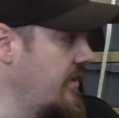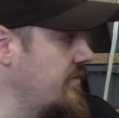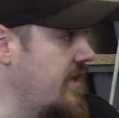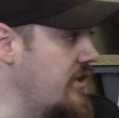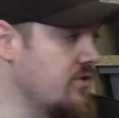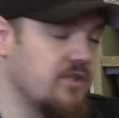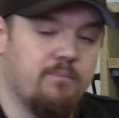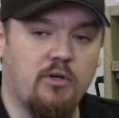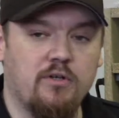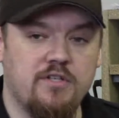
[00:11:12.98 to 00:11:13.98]
they usually
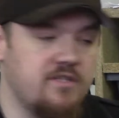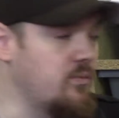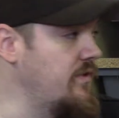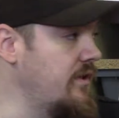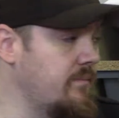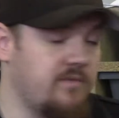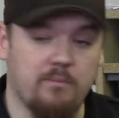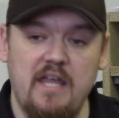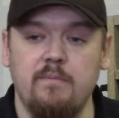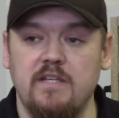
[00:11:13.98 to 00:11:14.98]
purchase when they're, they're
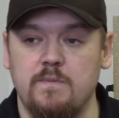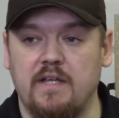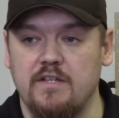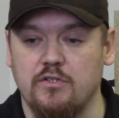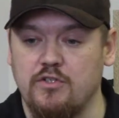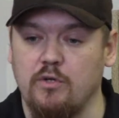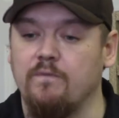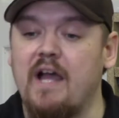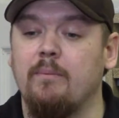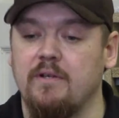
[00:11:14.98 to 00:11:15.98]
babies because they're so
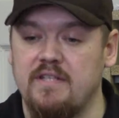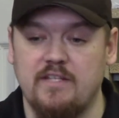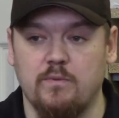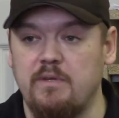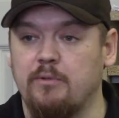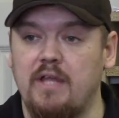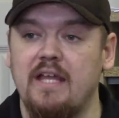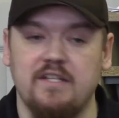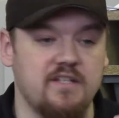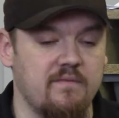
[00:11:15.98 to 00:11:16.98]
vibrant. That's what people
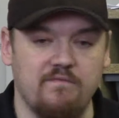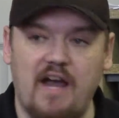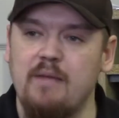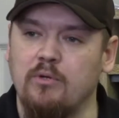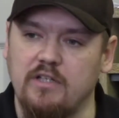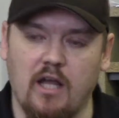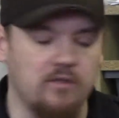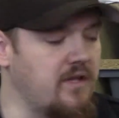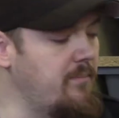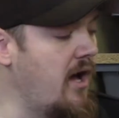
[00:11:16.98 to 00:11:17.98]
like is that vibrant
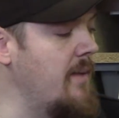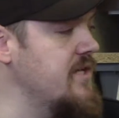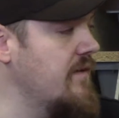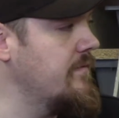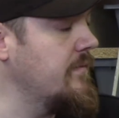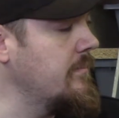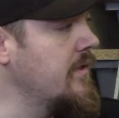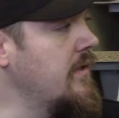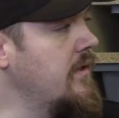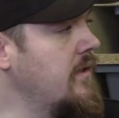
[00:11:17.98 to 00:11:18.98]
color that pops out of
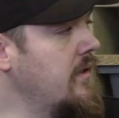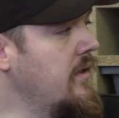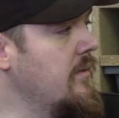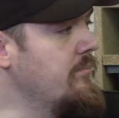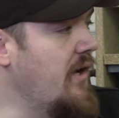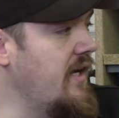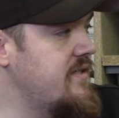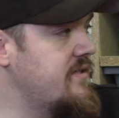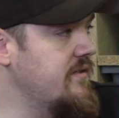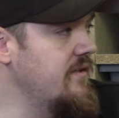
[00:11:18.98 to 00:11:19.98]
them. But
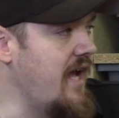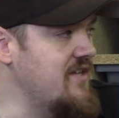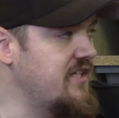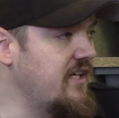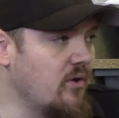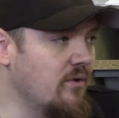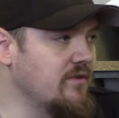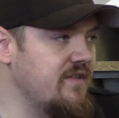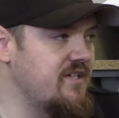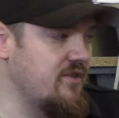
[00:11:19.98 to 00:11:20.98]
as they get
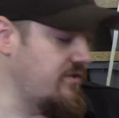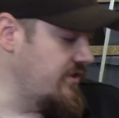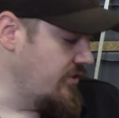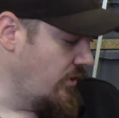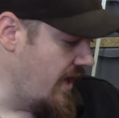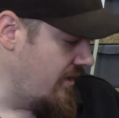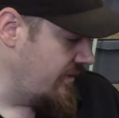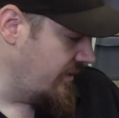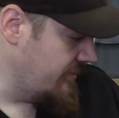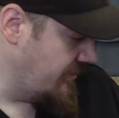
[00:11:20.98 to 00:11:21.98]
older, they start to dull
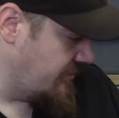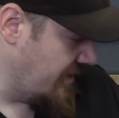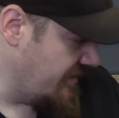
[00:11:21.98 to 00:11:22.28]
out. I'm trying to